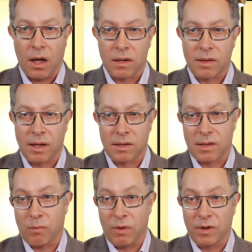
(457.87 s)
Things
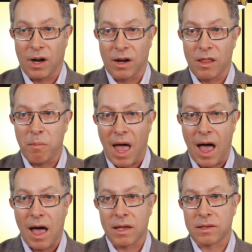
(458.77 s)
that we've done in the
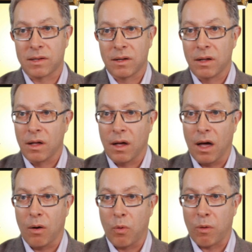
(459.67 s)
past
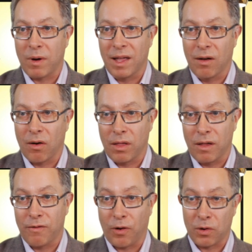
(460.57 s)
where we are
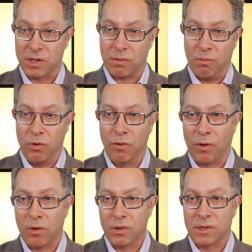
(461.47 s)
the first
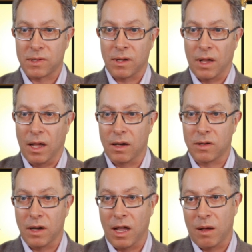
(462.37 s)
movers
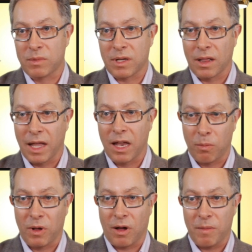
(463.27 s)
into names that later
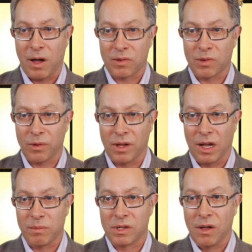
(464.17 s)
become household
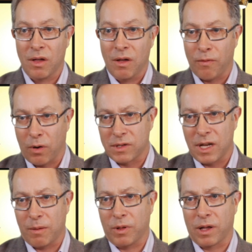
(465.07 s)
names. For
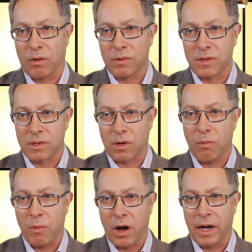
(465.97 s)
example, like Osisko
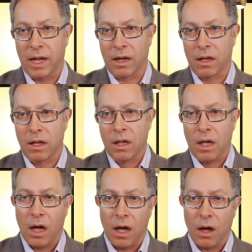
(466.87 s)
Mining,
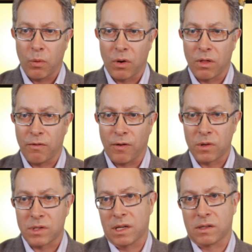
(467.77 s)
we're the
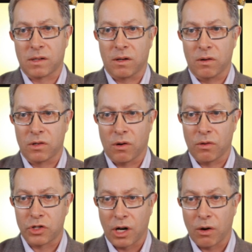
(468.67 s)
first institutional
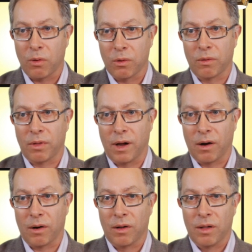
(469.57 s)
shareholder
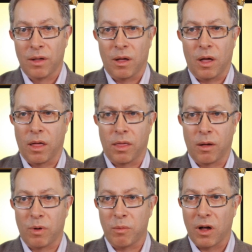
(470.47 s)
there. I
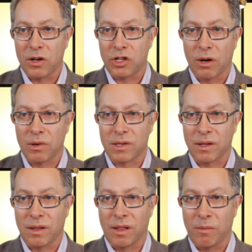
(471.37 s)
think we bought shares
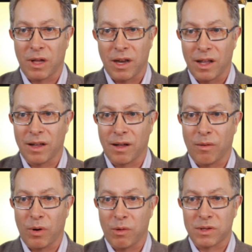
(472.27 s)
at the beginning
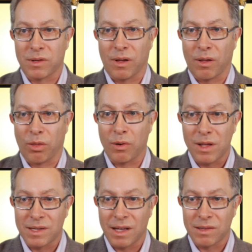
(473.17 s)
when it was 30
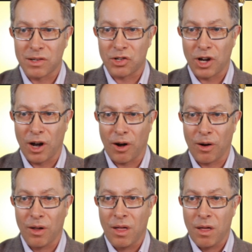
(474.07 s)
cents a
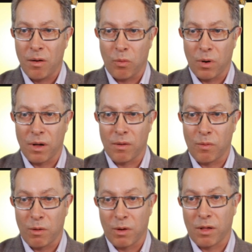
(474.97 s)
share.
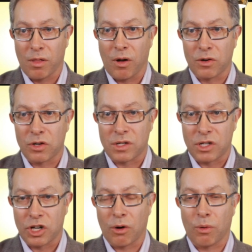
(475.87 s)
We were the largest
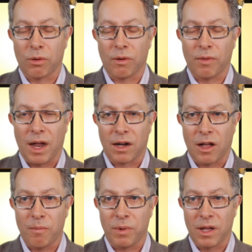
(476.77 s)
shareholder of that
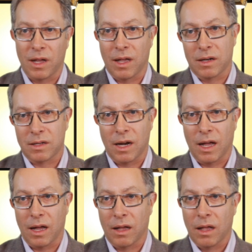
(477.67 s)
company, and
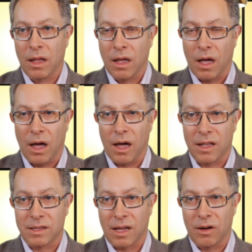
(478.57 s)
today
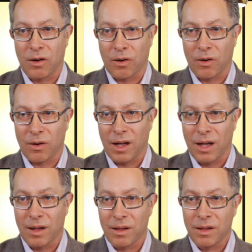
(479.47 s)
it's under
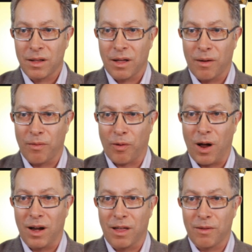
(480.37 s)
a
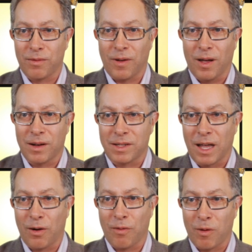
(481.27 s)
variety of
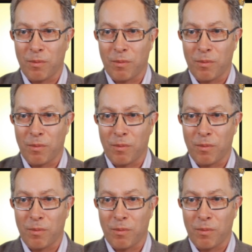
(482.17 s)
takeover